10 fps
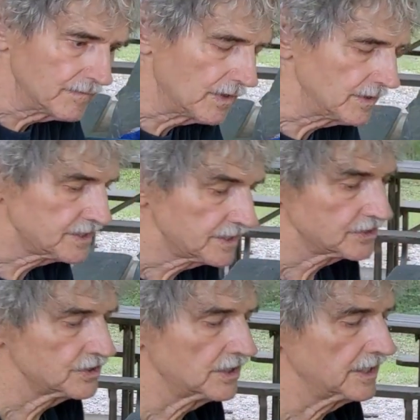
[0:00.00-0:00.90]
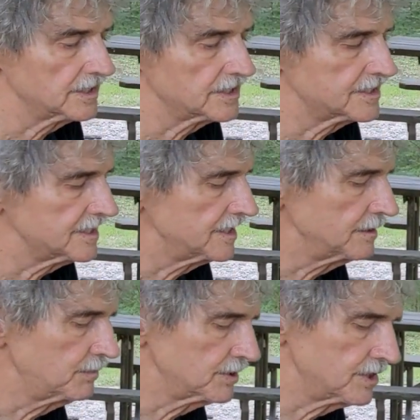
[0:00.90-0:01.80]
All these things you're going to get to
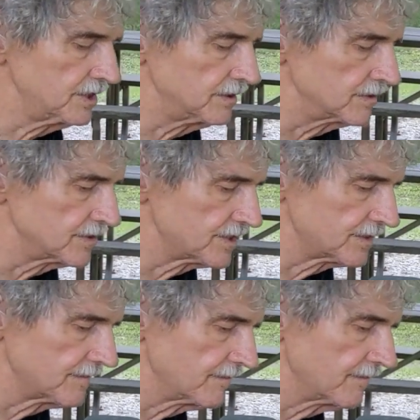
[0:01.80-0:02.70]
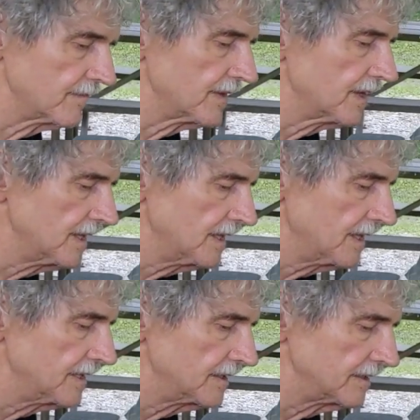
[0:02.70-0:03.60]
see put to use
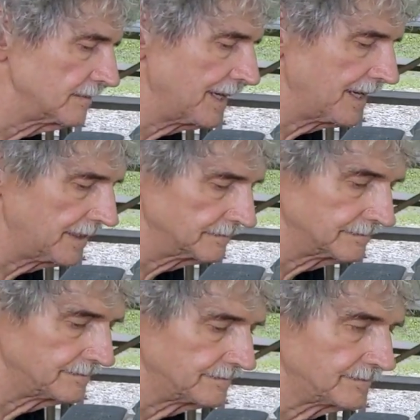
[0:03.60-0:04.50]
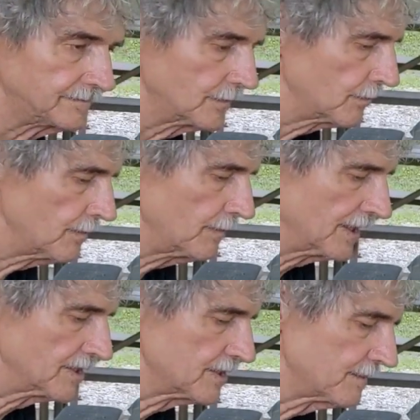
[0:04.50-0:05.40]
here in about 3
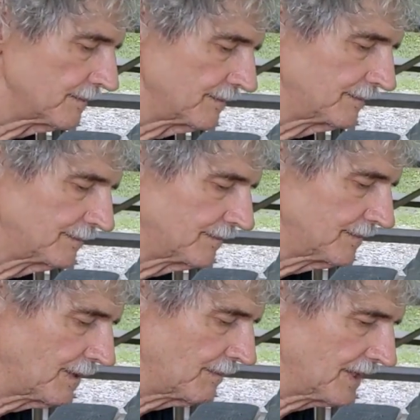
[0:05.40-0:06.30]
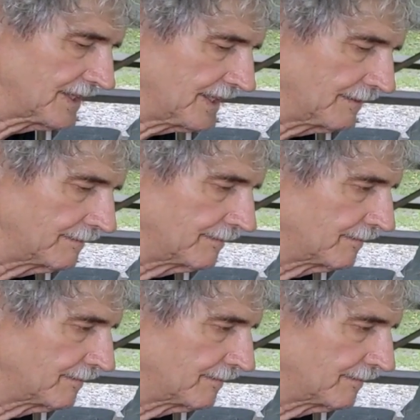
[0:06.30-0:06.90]
weeks, something like that.